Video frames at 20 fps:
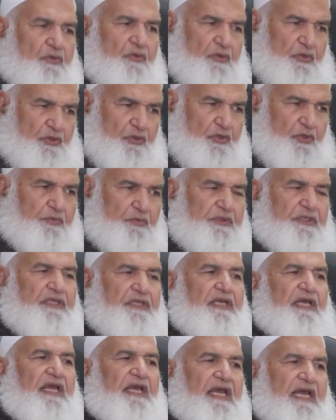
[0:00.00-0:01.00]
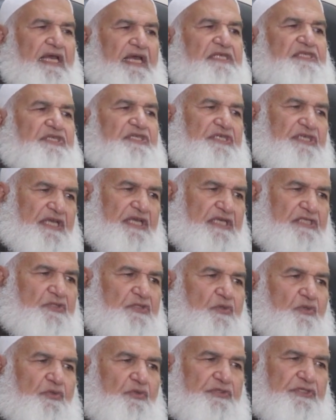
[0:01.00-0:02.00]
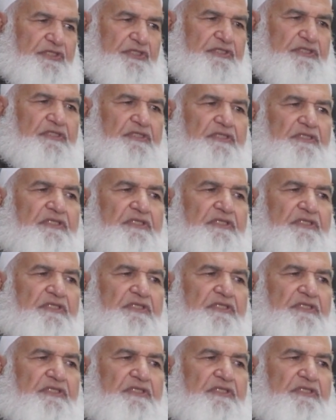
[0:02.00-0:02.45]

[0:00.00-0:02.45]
Qurtubi as he has quoted